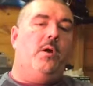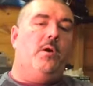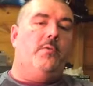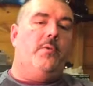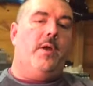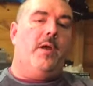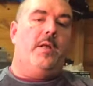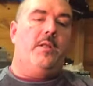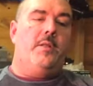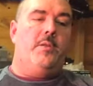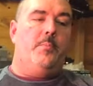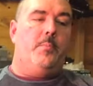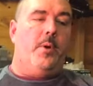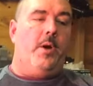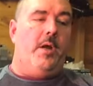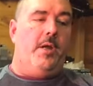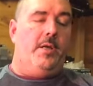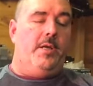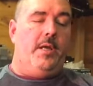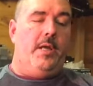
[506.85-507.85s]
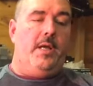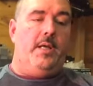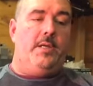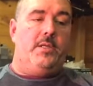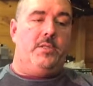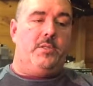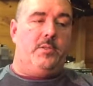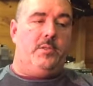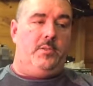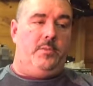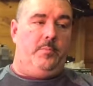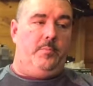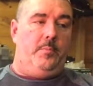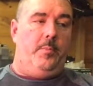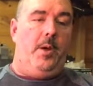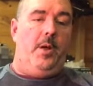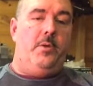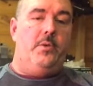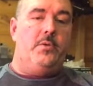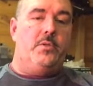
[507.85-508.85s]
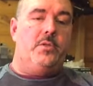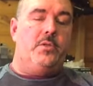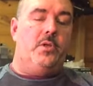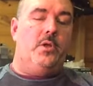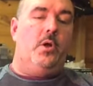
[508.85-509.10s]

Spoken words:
I've had the Brand X post